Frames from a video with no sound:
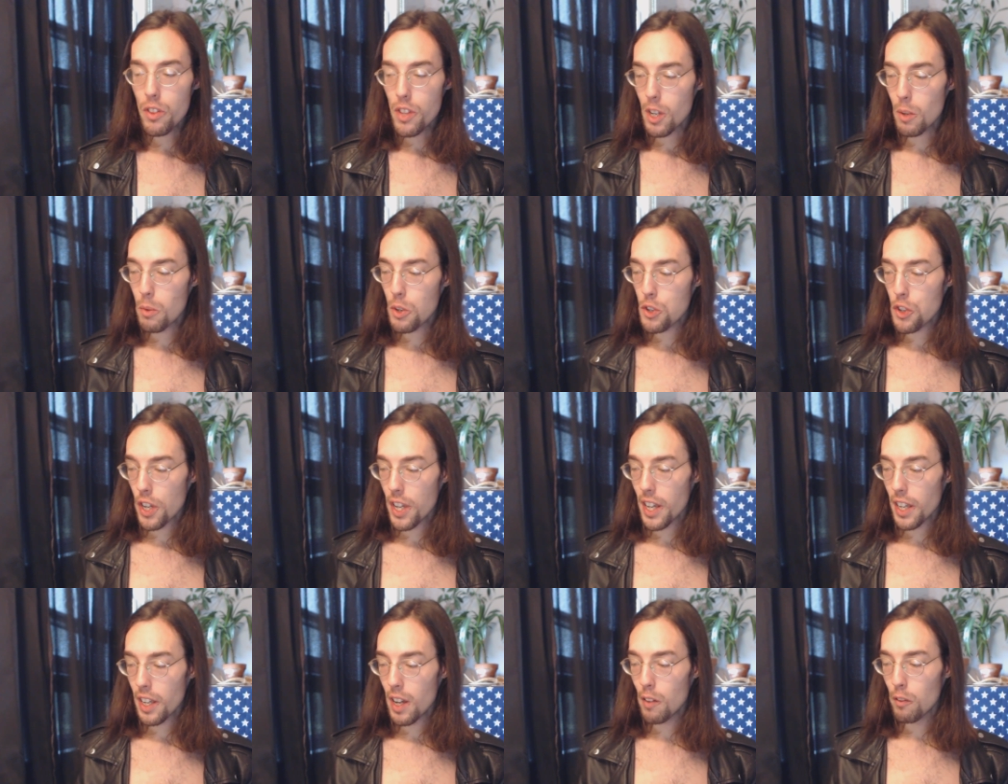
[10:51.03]
I think we
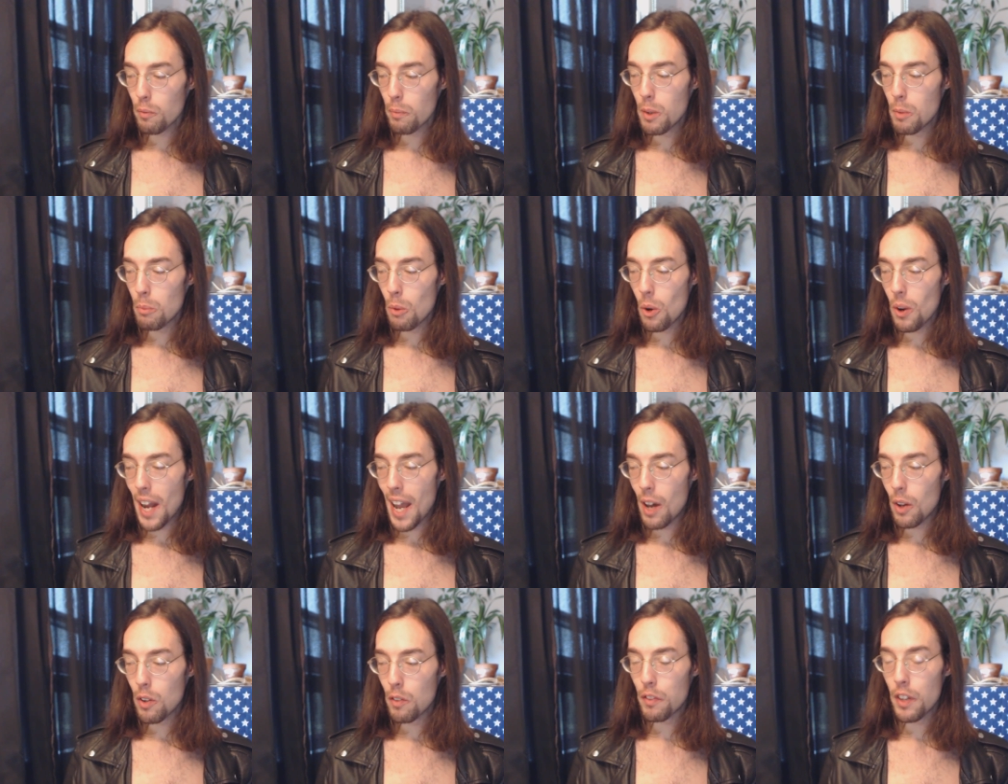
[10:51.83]
should get government
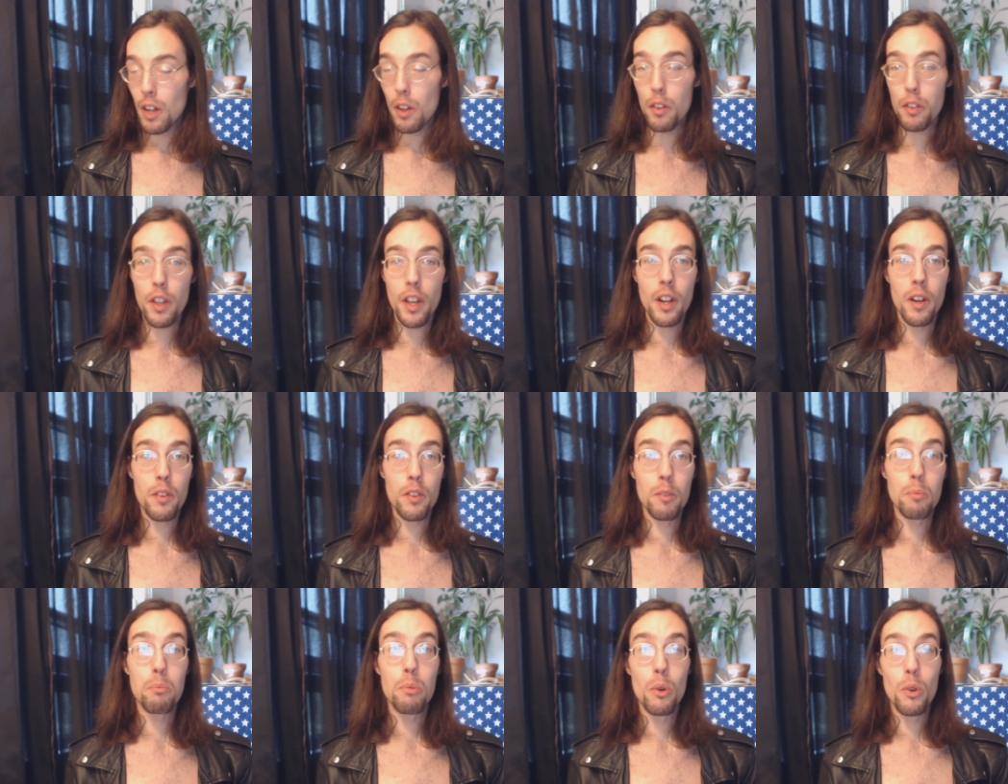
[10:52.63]
more out of
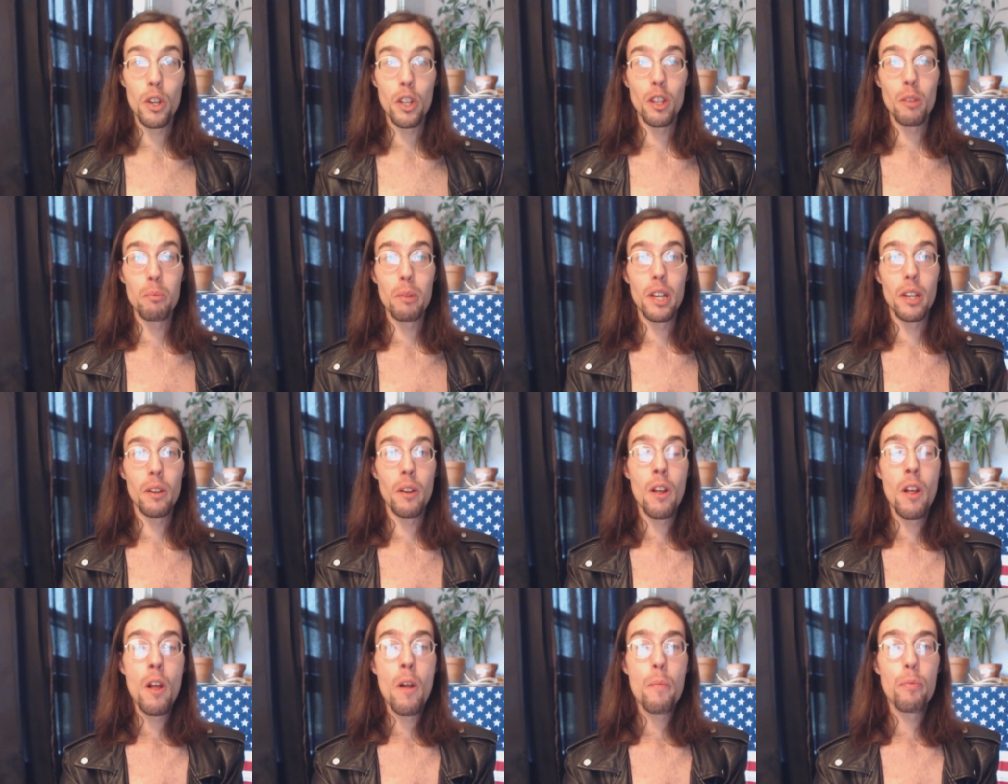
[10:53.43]
healthcare than putting them
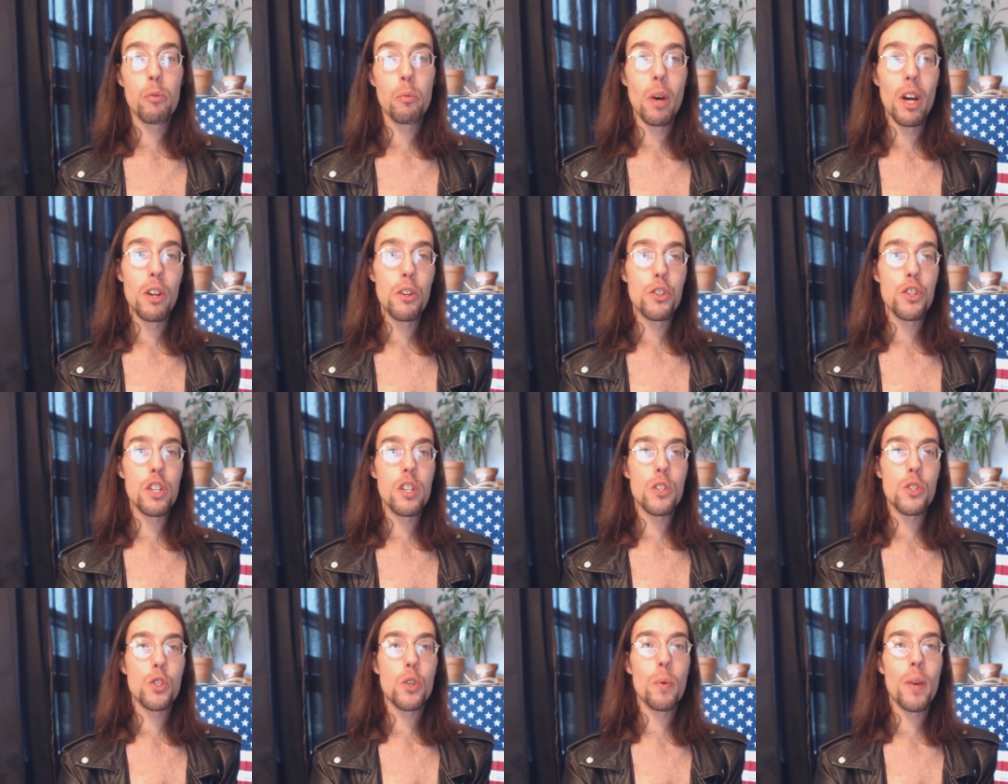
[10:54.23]
in. Why don't
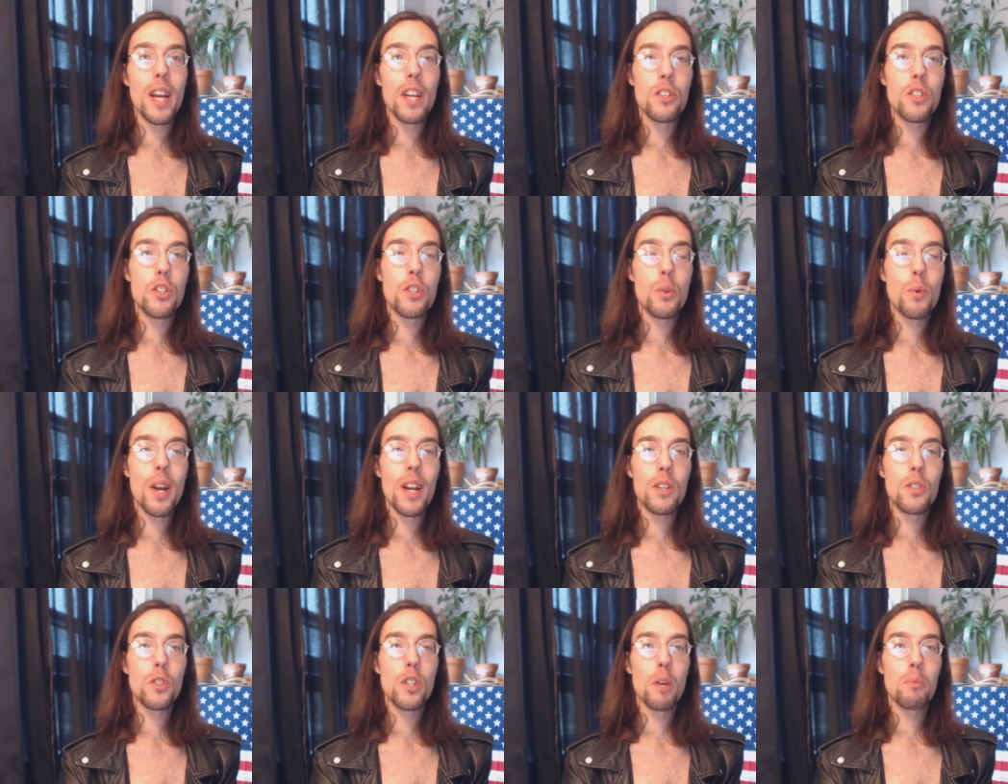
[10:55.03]
you just grant a
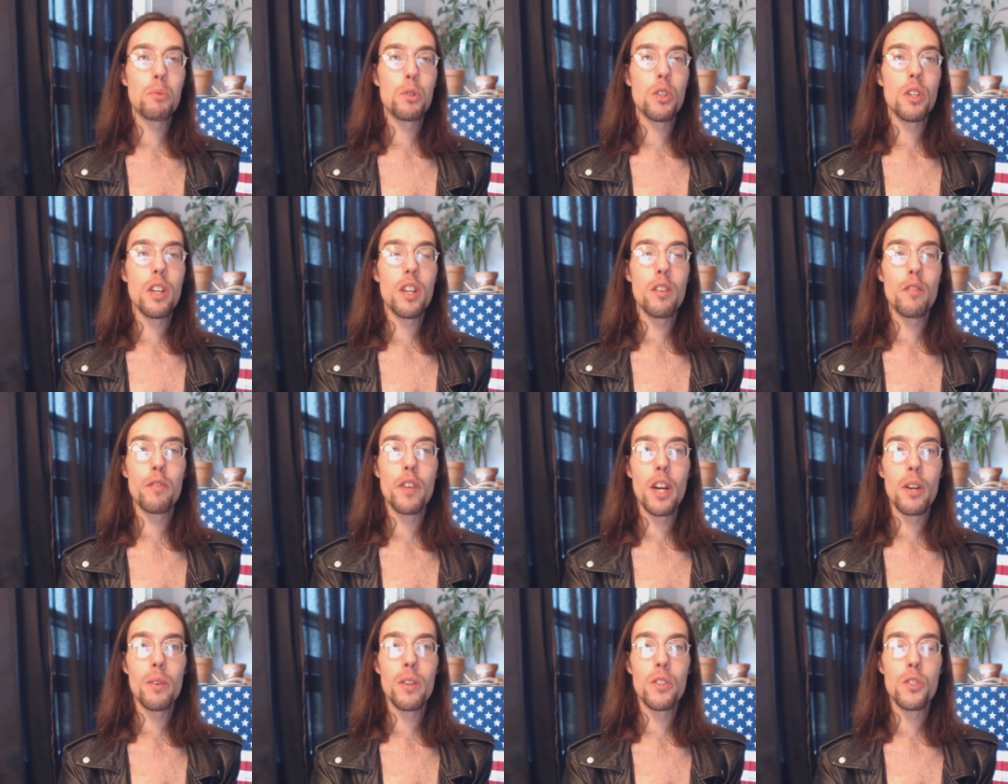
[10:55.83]
direct subsidy to
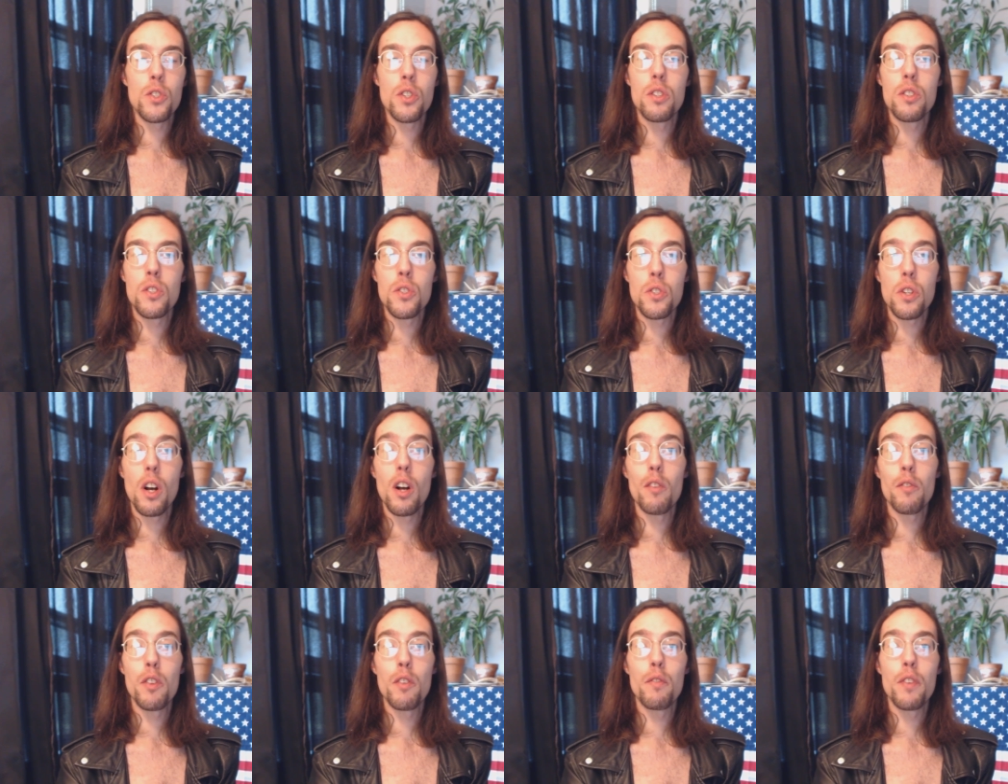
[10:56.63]
veterans and
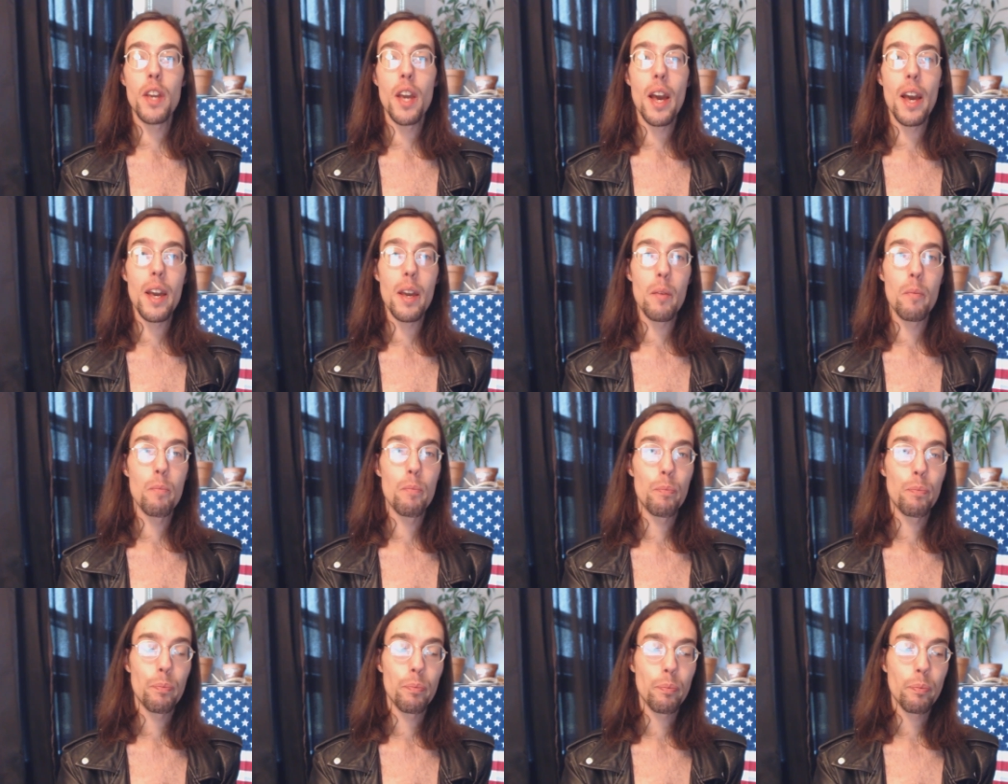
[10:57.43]
dissolve the VA?
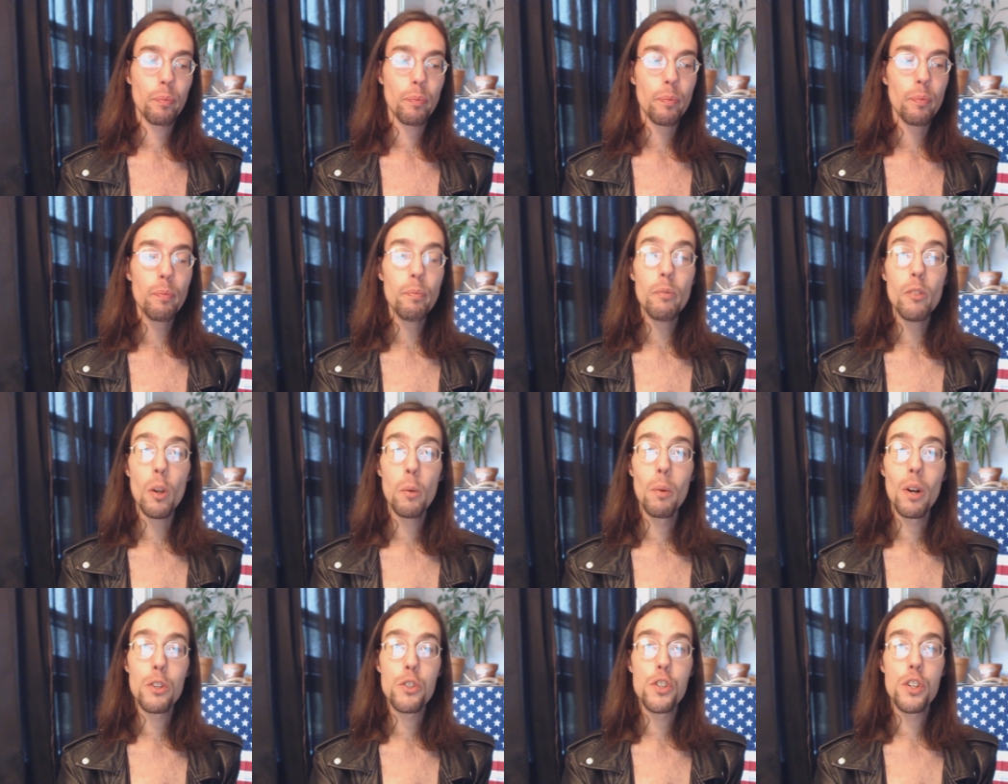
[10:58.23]

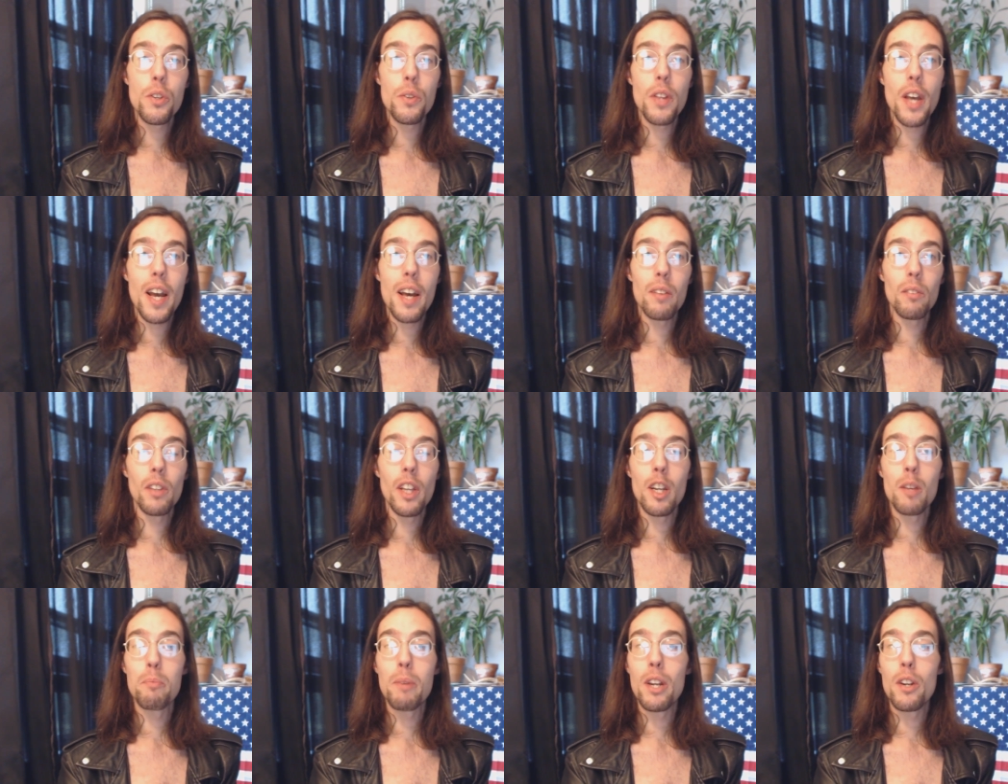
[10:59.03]
Why don't you do that?
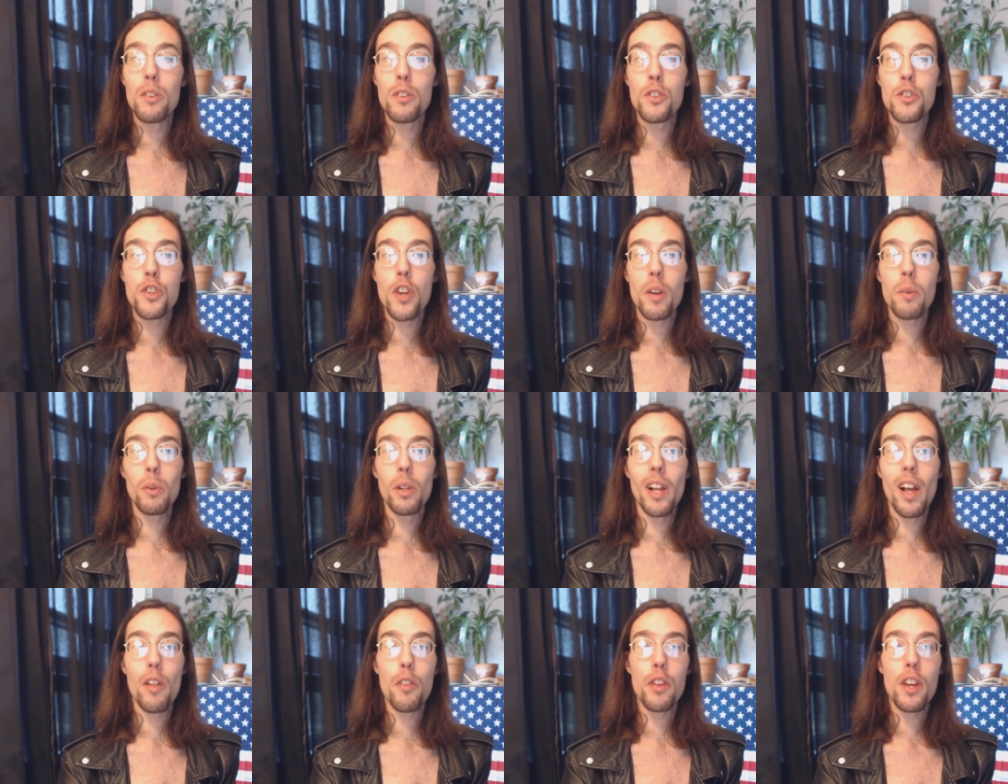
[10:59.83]
Let them enter the
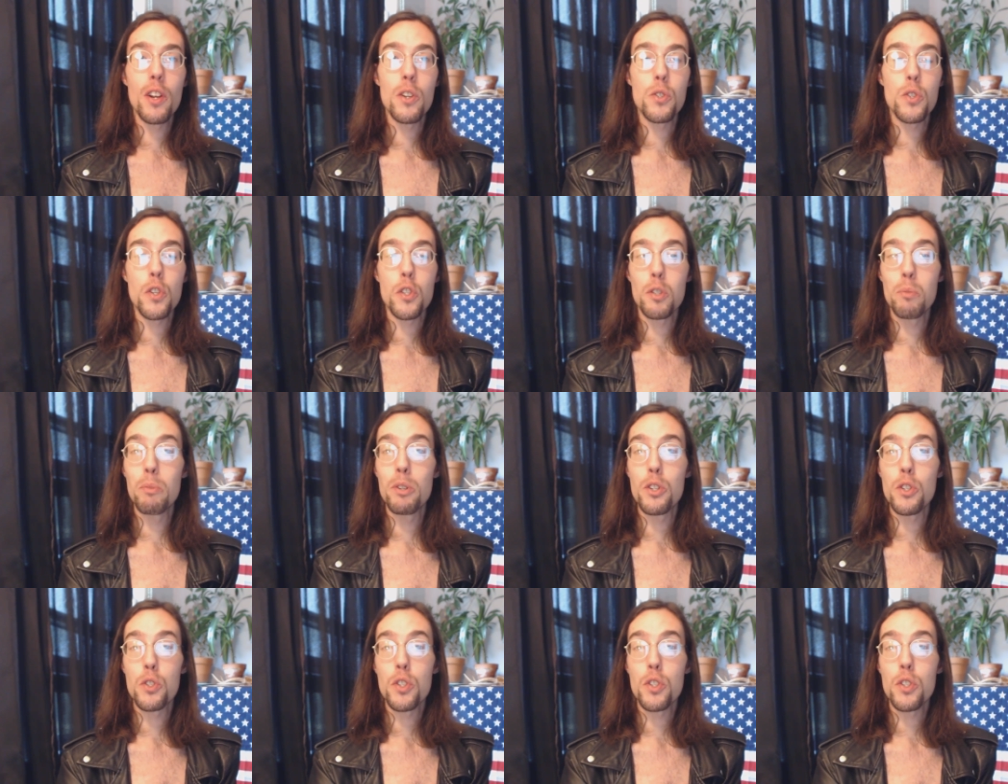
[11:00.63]
general healthcare system